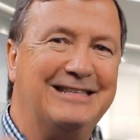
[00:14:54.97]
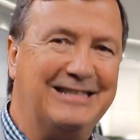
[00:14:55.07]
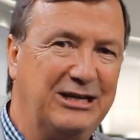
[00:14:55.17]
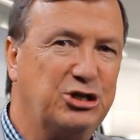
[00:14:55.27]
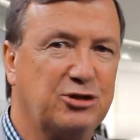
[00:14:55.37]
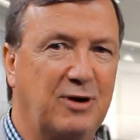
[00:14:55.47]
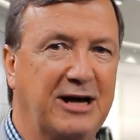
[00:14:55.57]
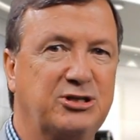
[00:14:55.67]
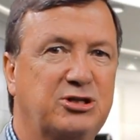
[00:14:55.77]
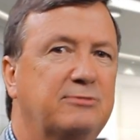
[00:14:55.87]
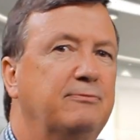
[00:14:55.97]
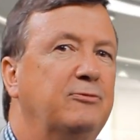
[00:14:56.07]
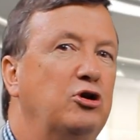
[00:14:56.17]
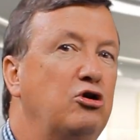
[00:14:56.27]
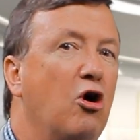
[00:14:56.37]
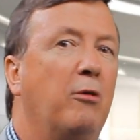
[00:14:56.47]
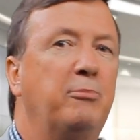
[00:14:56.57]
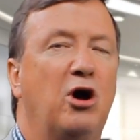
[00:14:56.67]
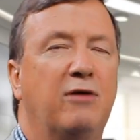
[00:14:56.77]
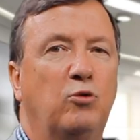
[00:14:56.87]
de-stress,
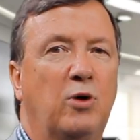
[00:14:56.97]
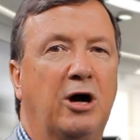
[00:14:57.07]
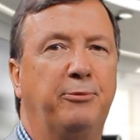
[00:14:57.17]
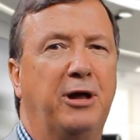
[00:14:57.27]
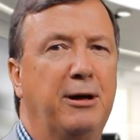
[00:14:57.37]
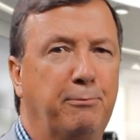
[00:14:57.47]
not be overwhelmed,